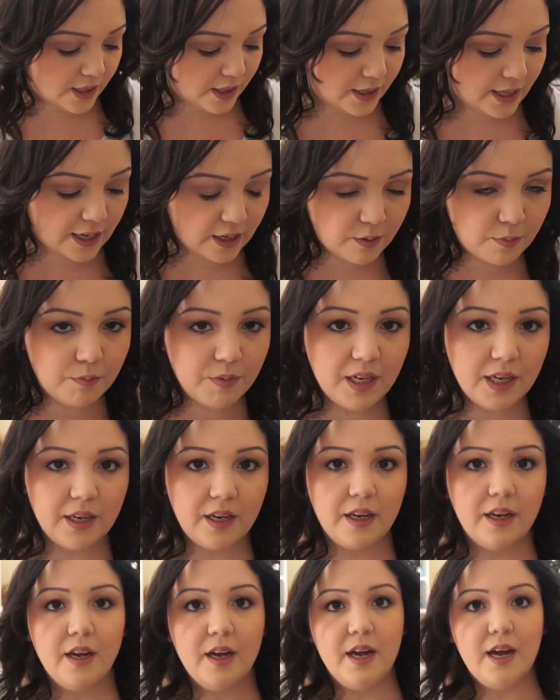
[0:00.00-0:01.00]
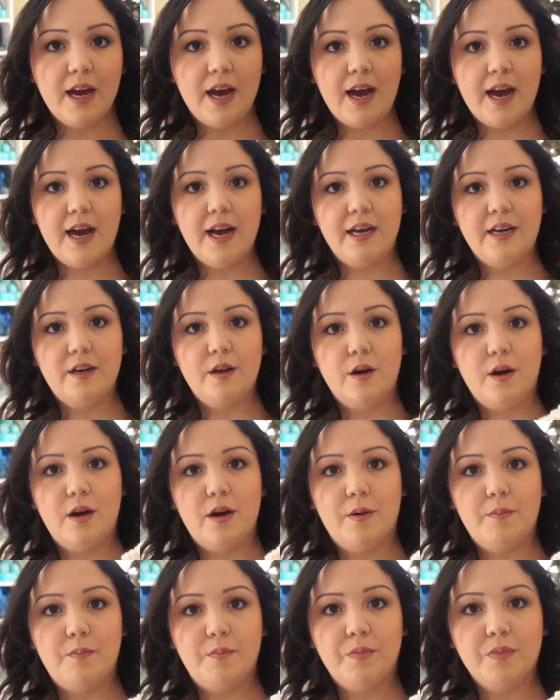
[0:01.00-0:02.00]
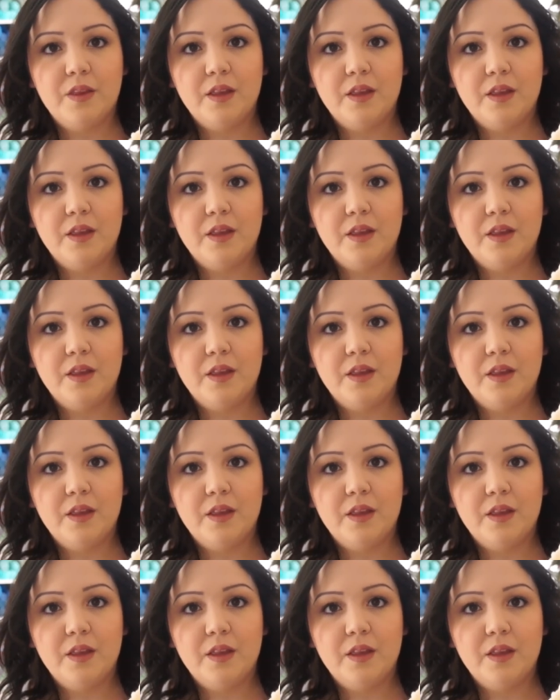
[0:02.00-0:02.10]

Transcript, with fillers: like me, add um,